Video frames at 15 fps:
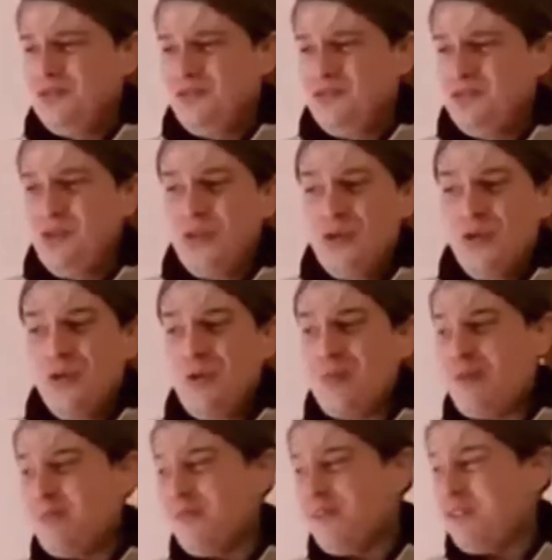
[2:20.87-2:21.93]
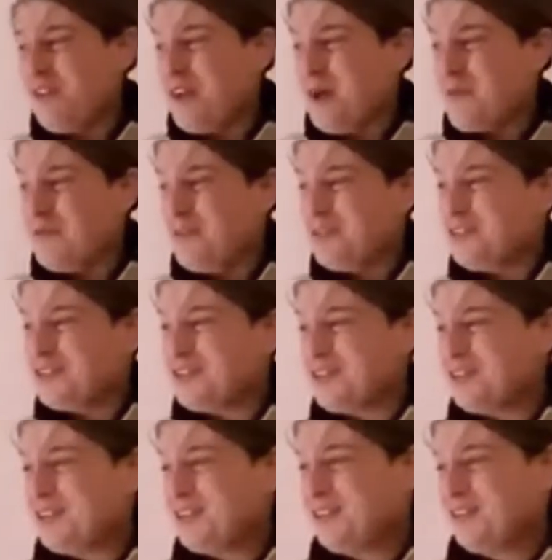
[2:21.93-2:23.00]
Do you remember the
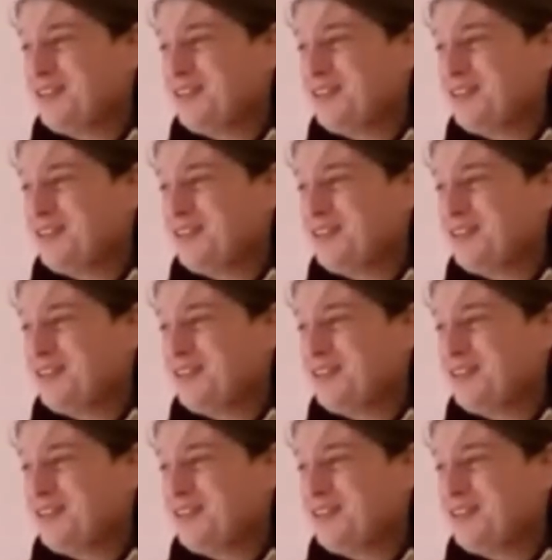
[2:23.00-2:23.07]
numbers?